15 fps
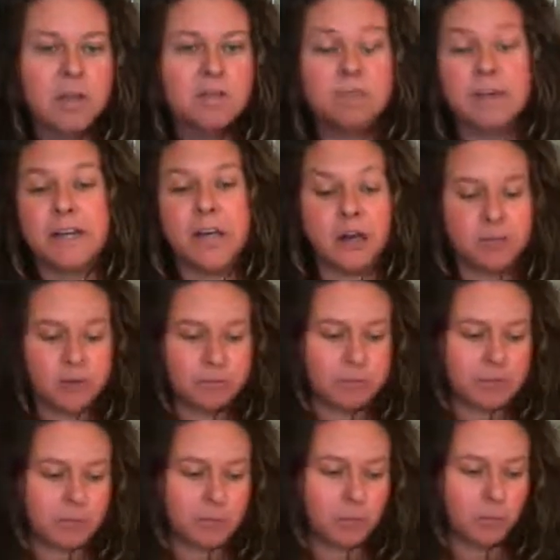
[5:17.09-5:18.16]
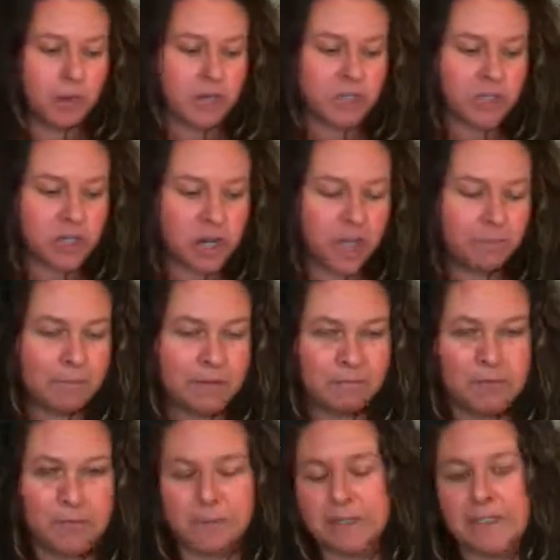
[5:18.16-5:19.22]
but now their minimum wage job
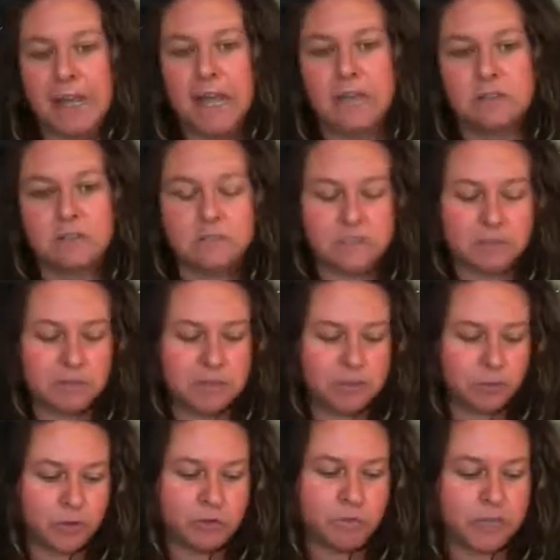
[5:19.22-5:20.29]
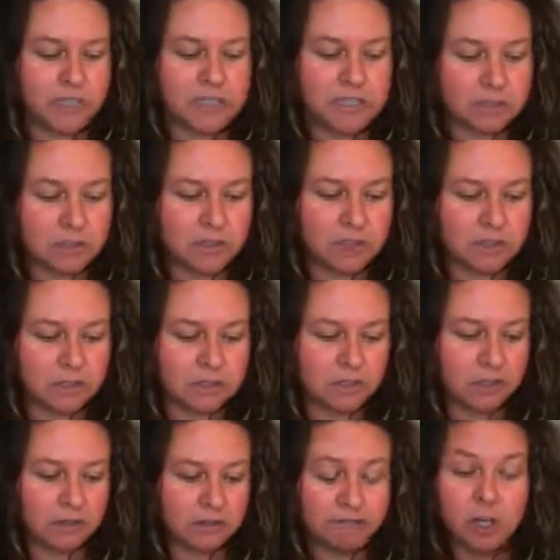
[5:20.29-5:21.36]
maybe at McDonald's is being replaced because
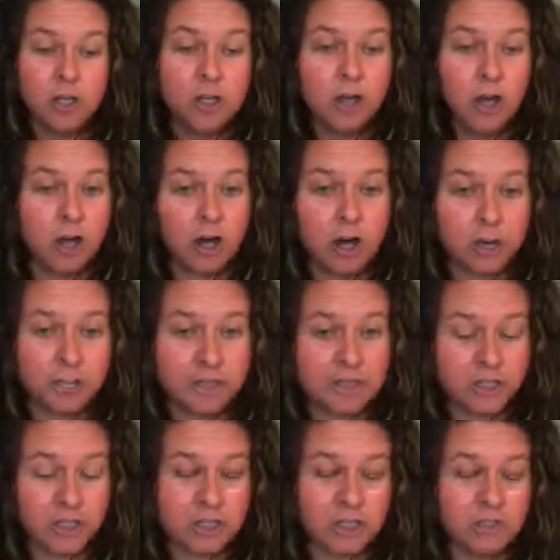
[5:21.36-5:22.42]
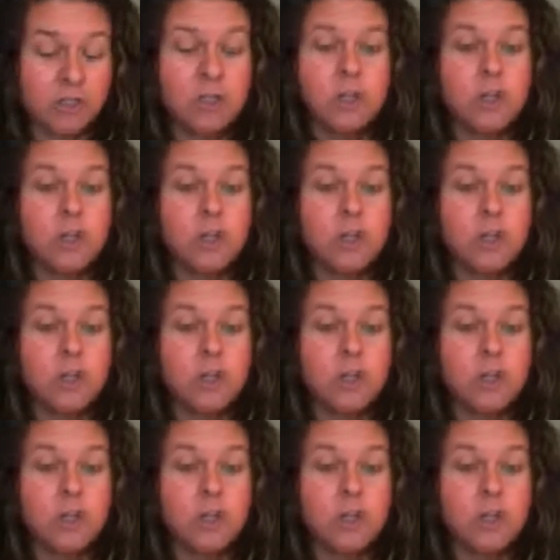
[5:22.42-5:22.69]
of automation.